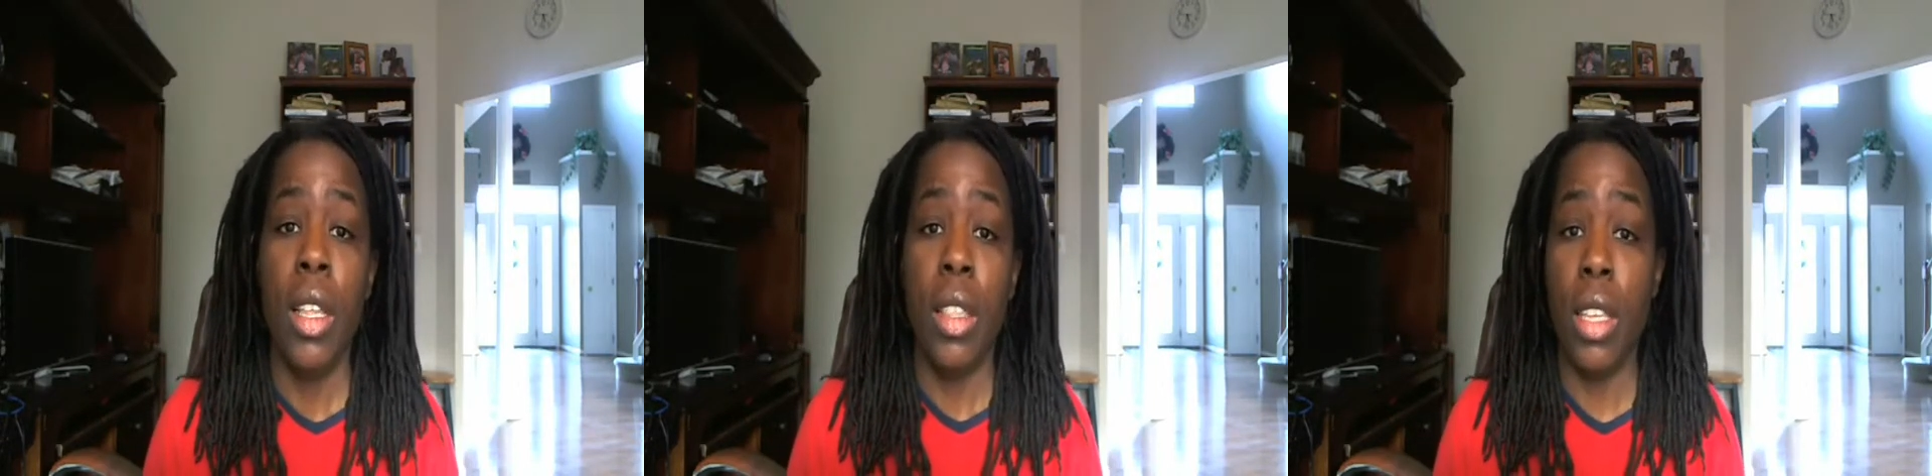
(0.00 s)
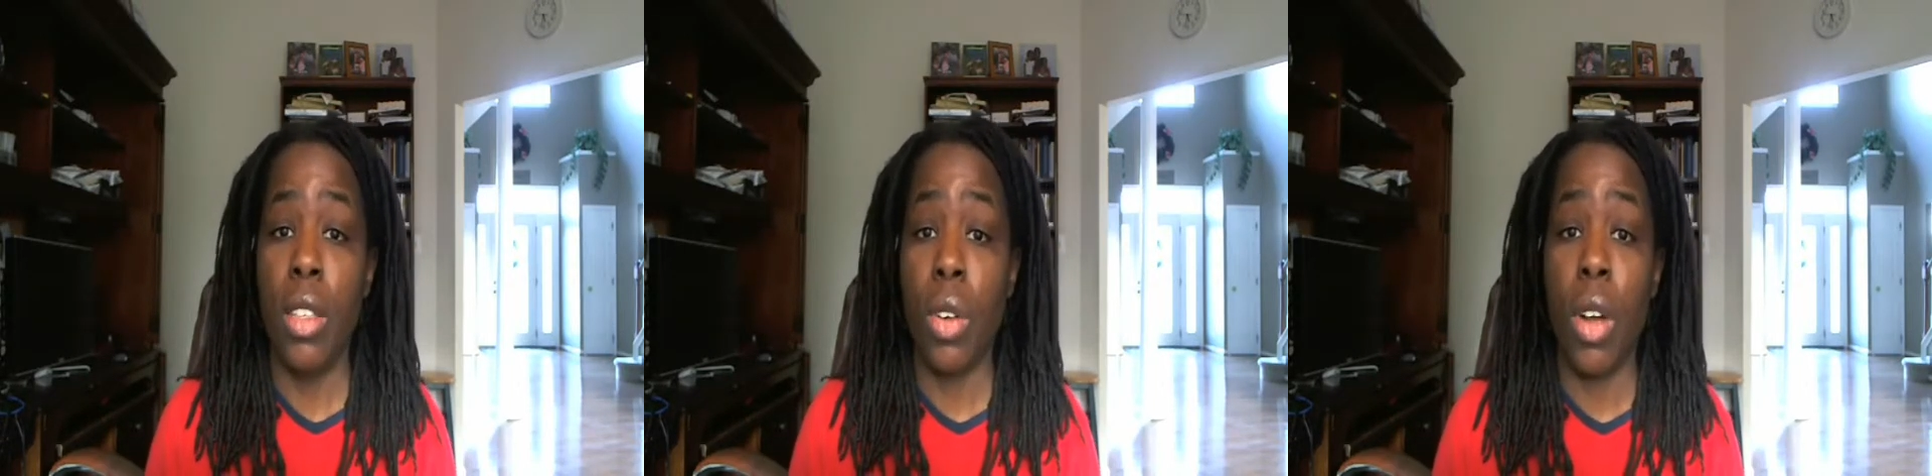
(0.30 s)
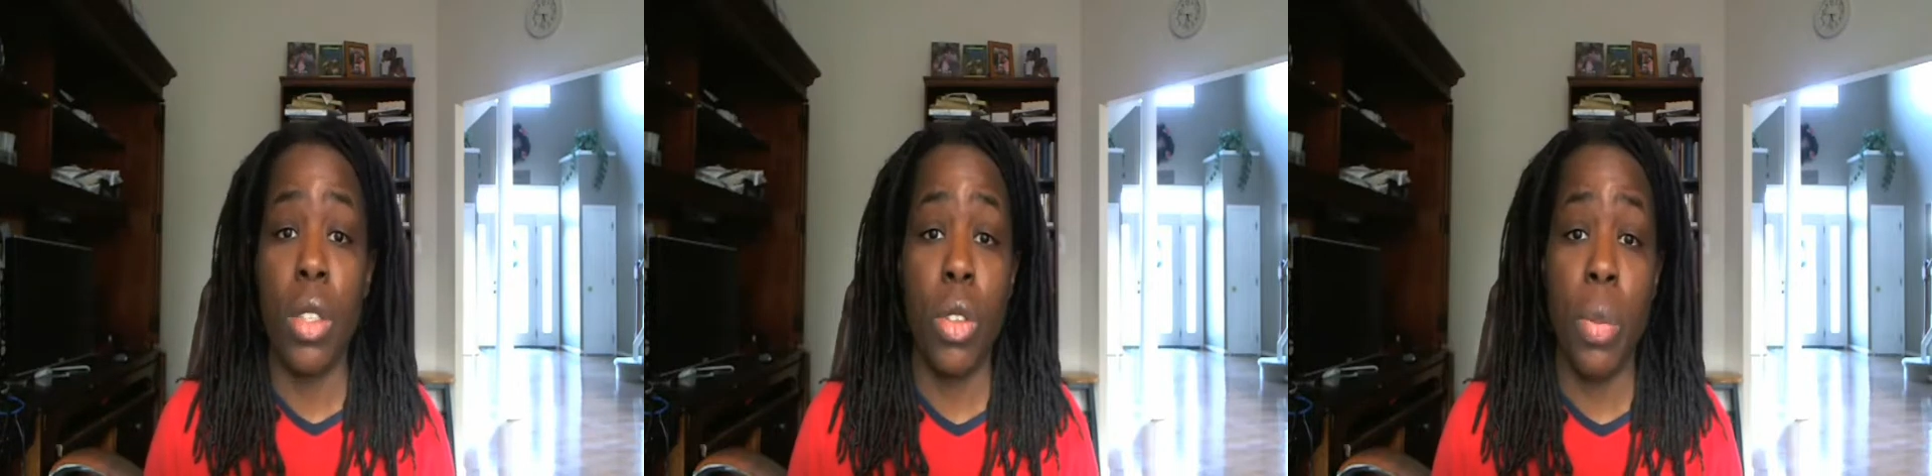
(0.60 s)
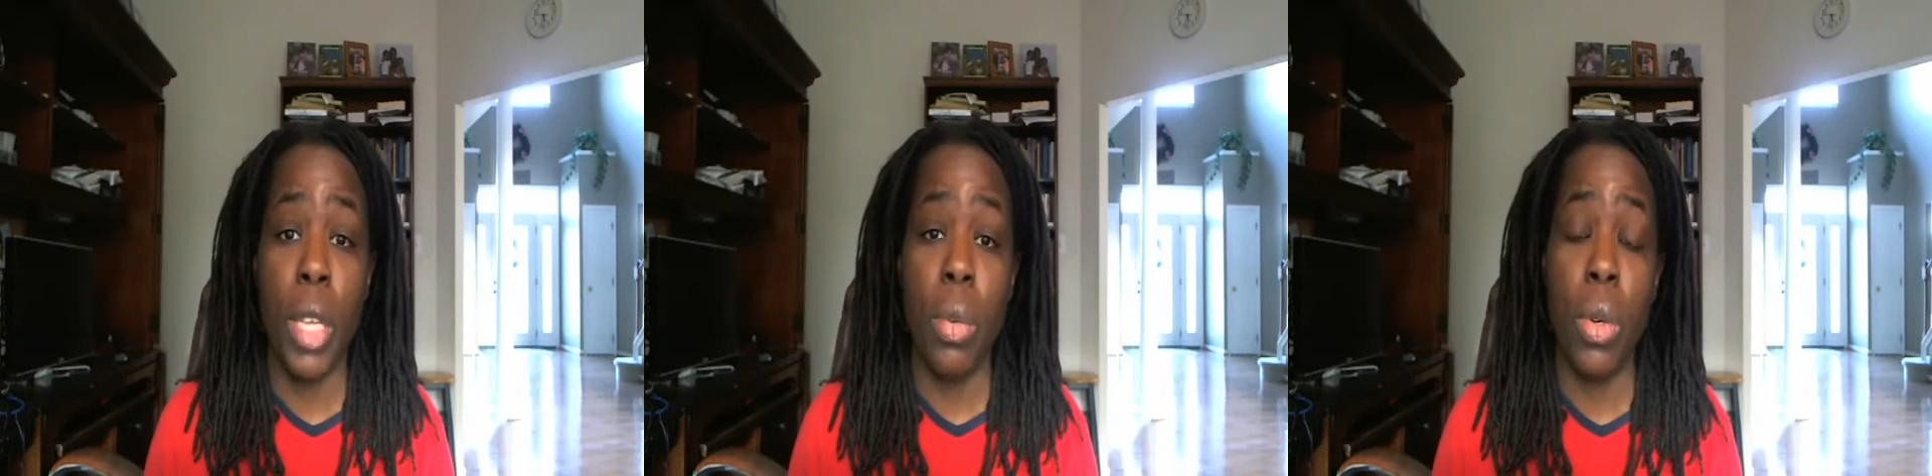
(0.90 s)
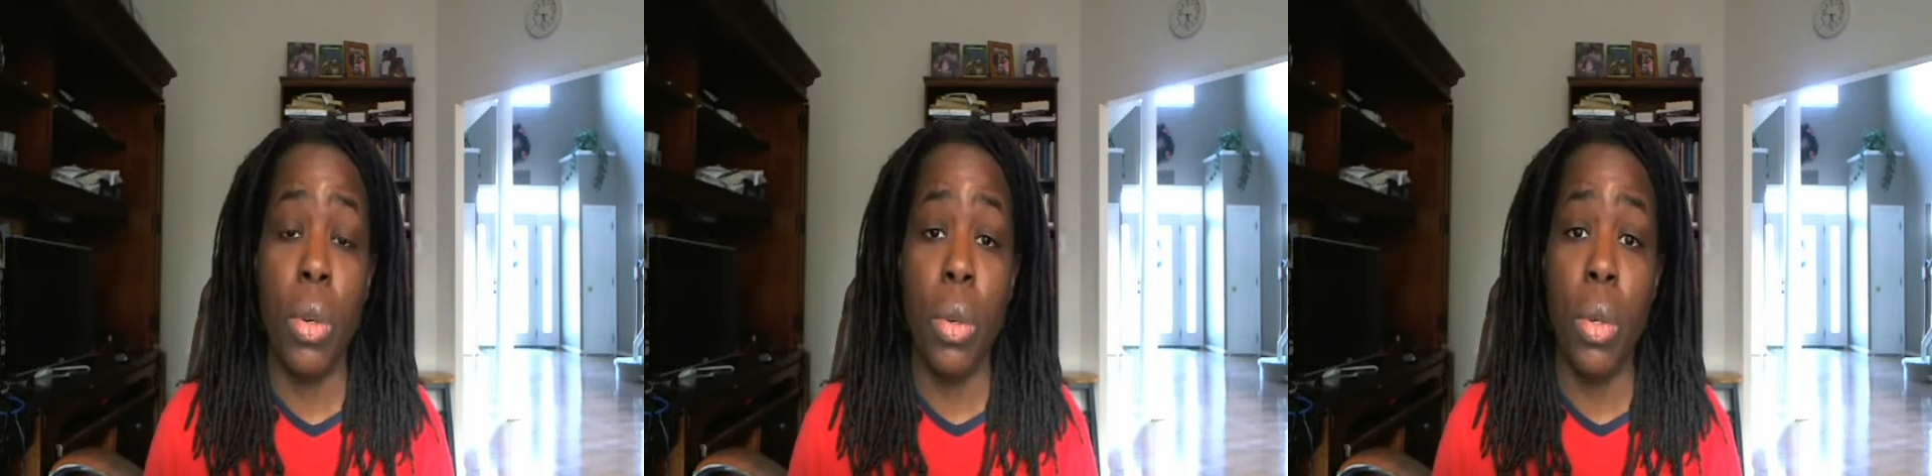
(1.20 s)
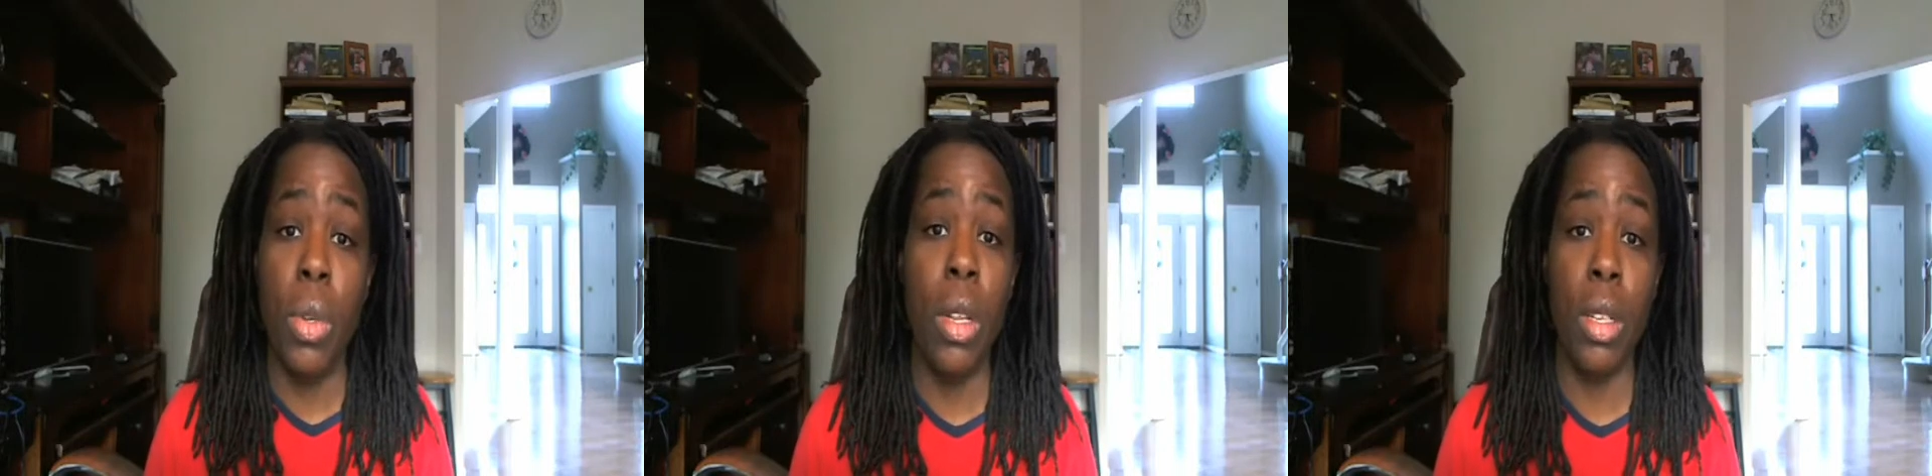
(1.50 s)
These are also people who